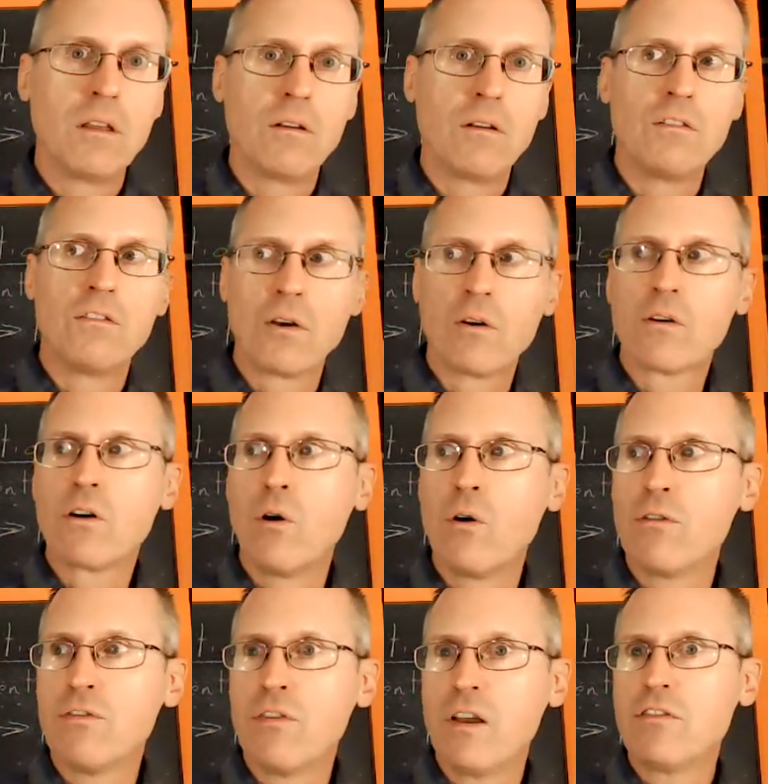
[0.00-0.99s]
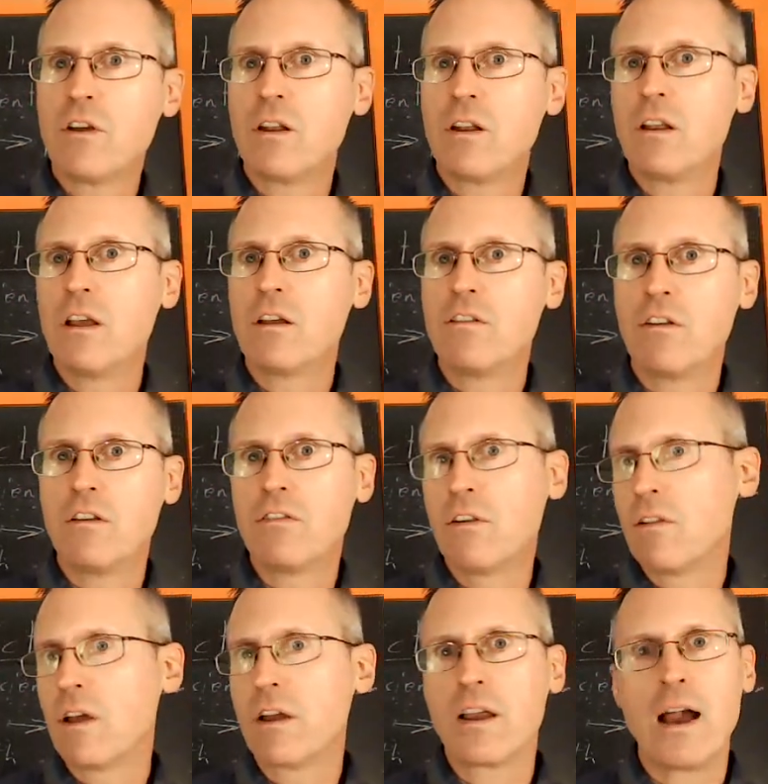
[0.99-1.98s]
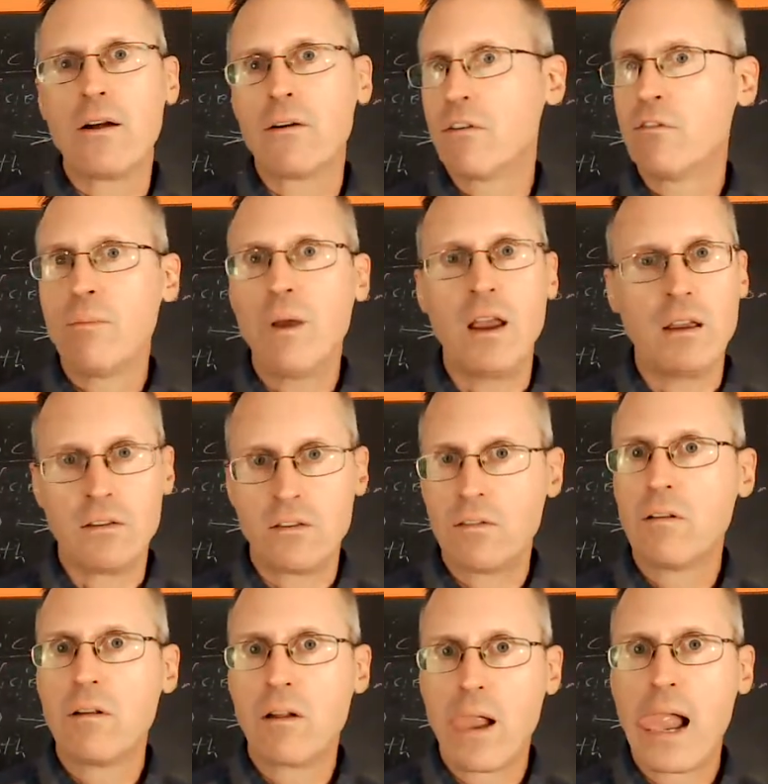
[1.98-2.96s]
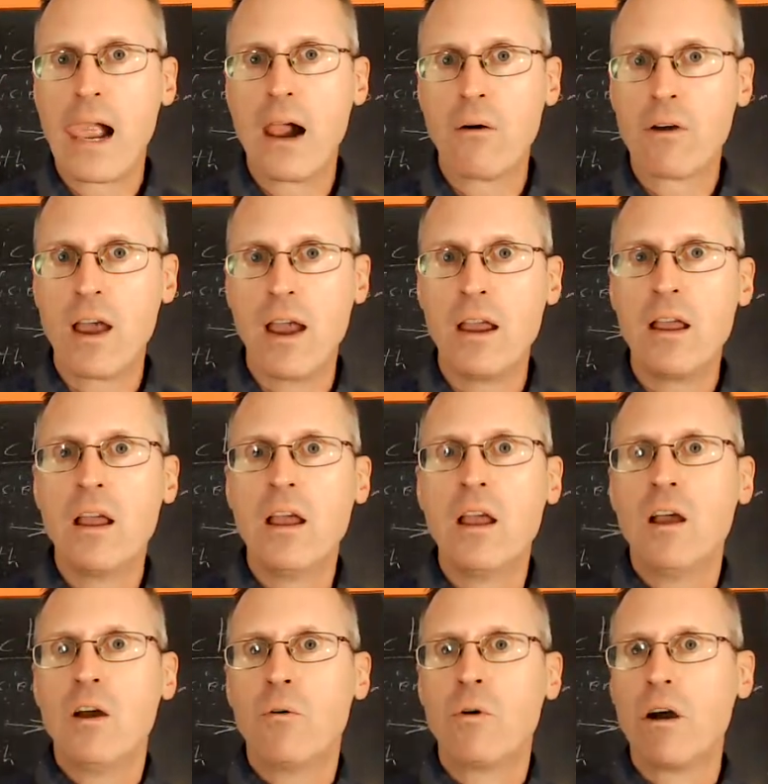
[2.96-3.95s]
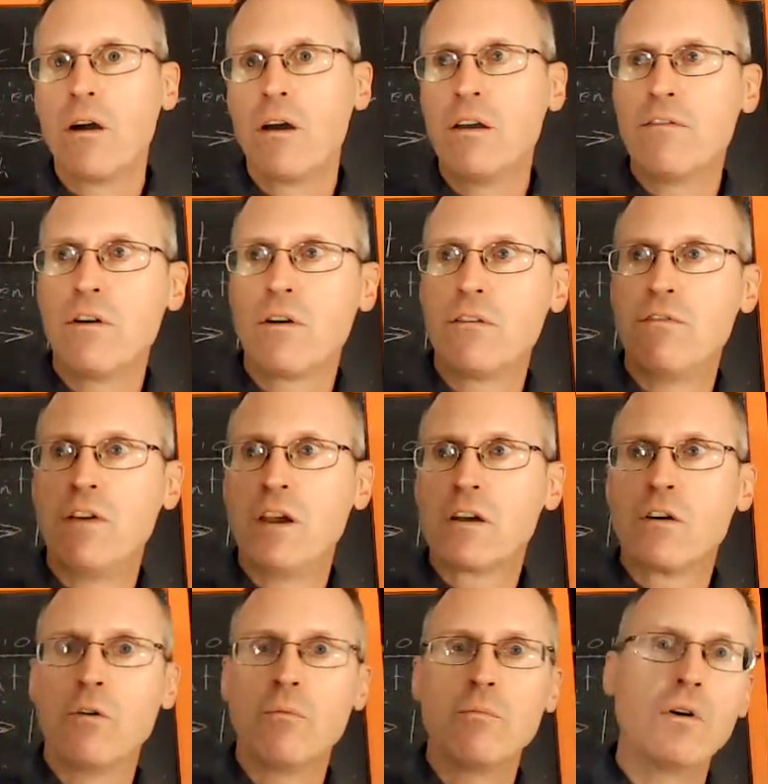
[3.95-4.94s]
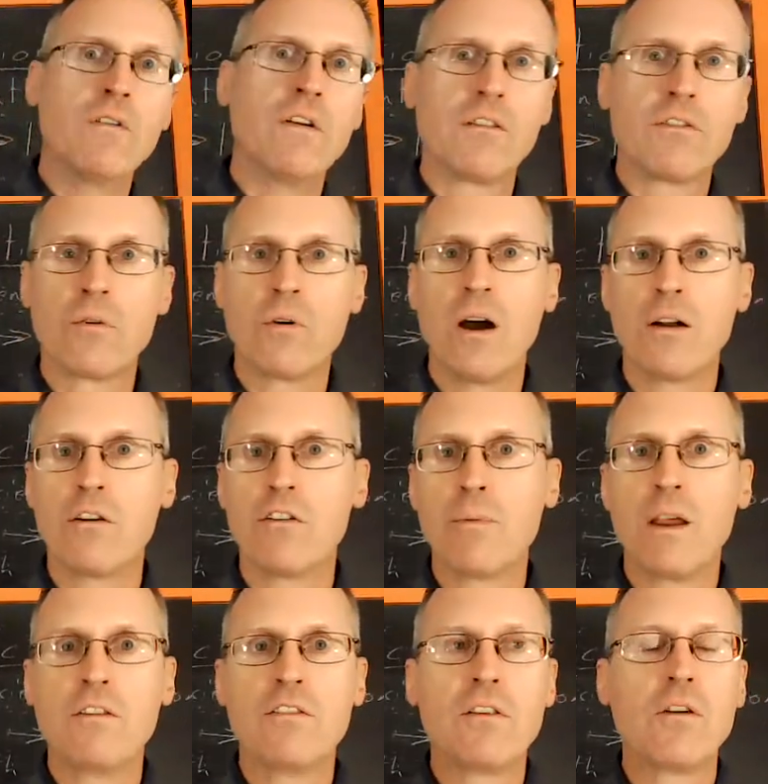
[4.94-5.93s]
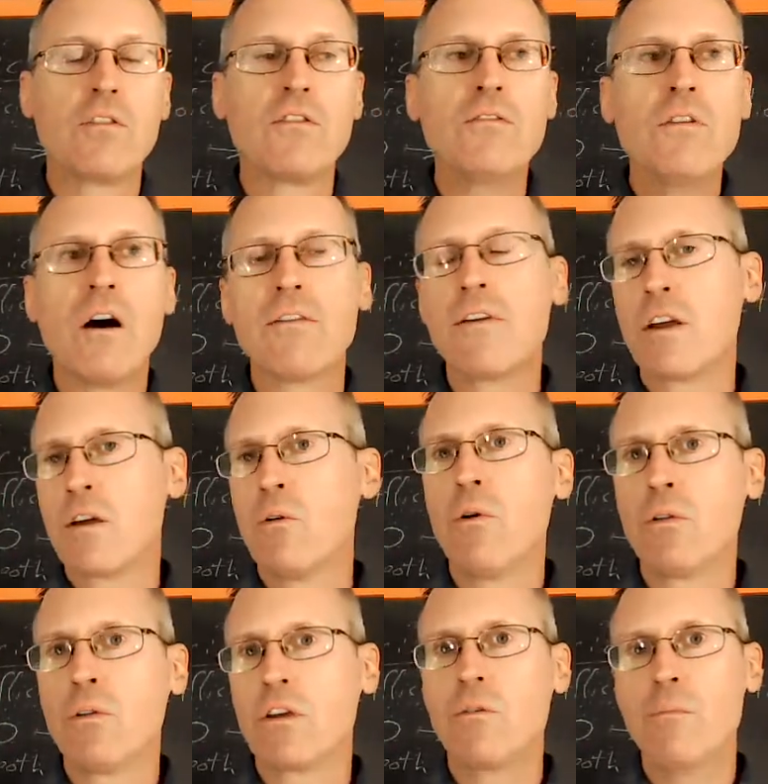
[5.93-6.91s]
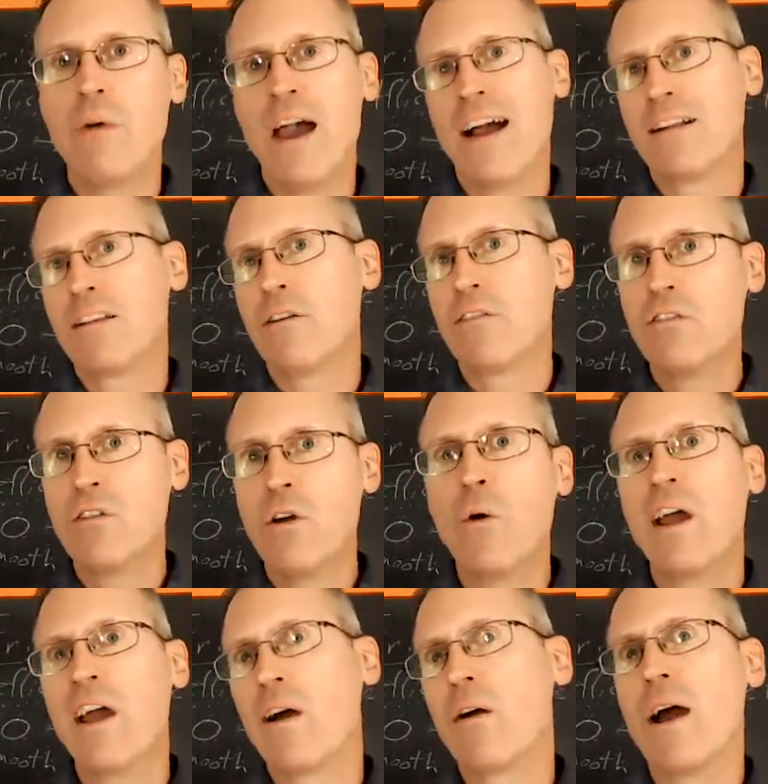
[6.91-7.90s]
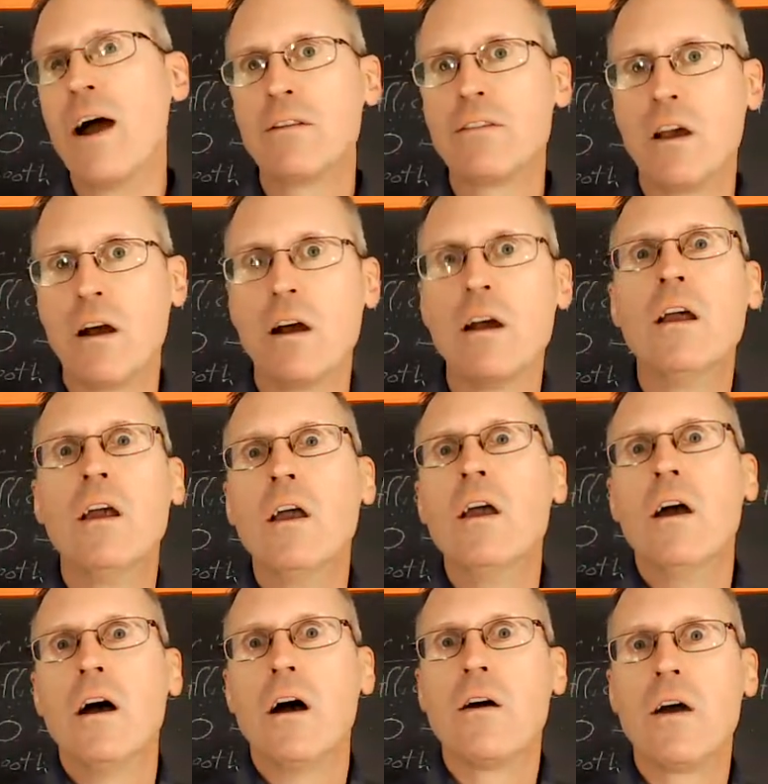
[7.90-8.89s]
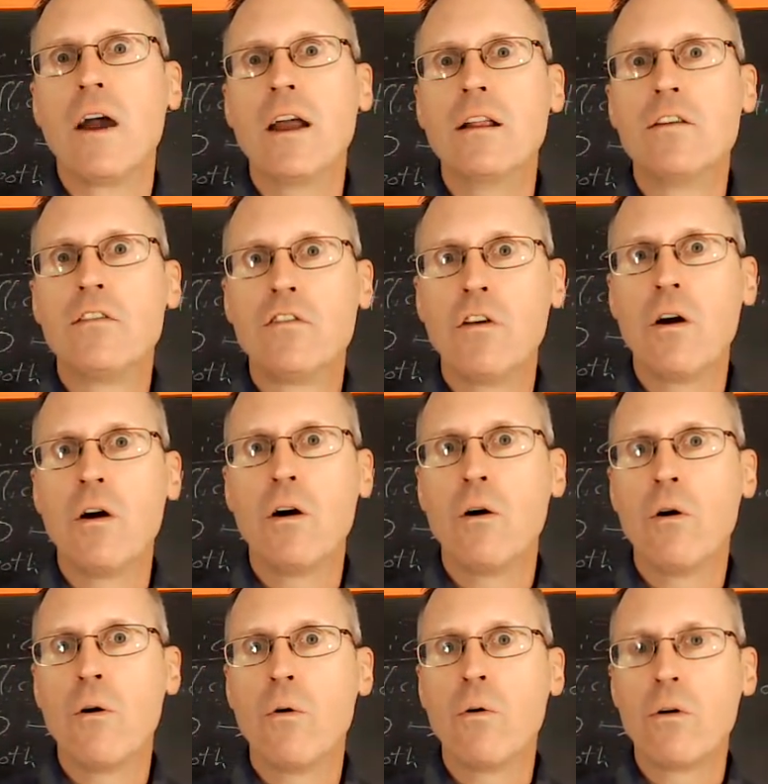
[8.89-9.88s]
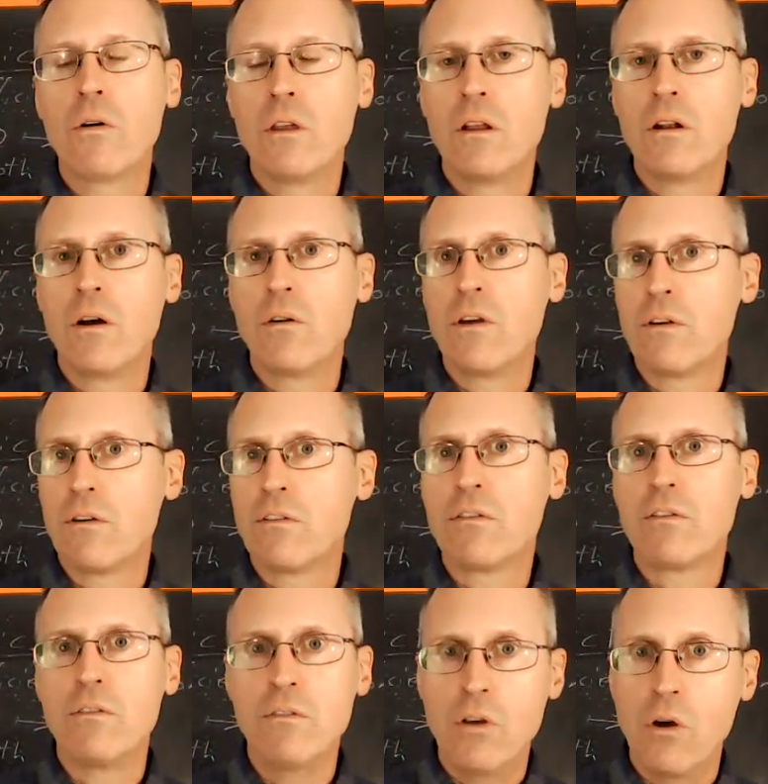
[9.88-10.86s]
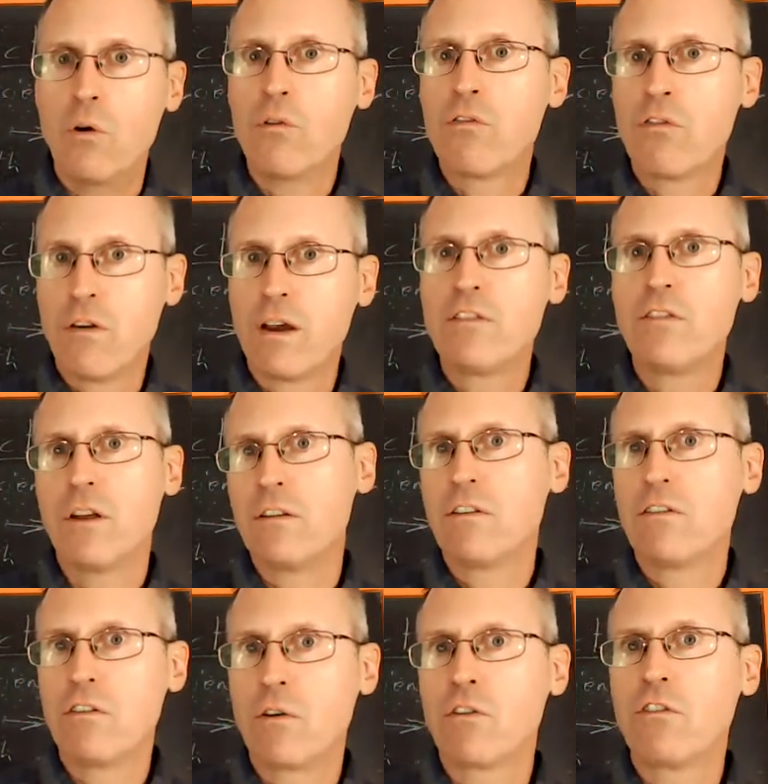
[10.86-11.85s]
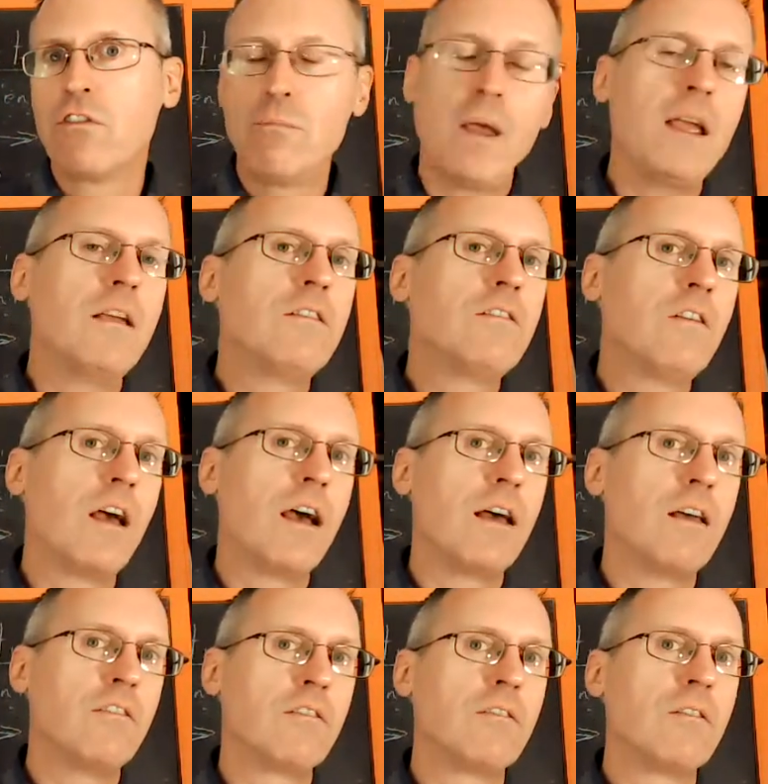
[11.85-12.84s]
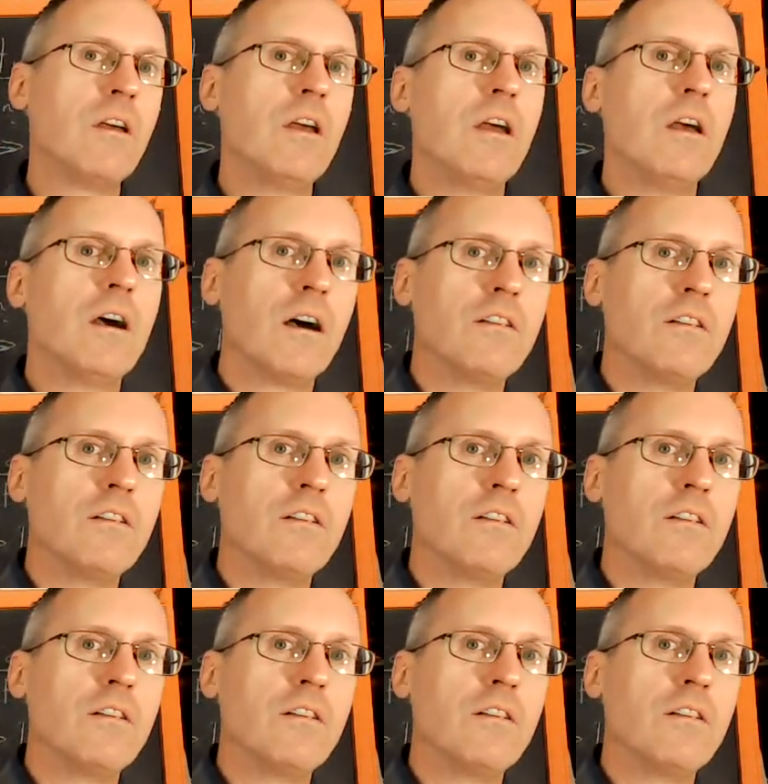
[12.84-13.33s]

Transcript: zero coefficient exists in like outer space. Okay, where if you're a vehicle moving through outer space, there's nothing holding you back. There's no air out there. All right, so there's no friction. So space has a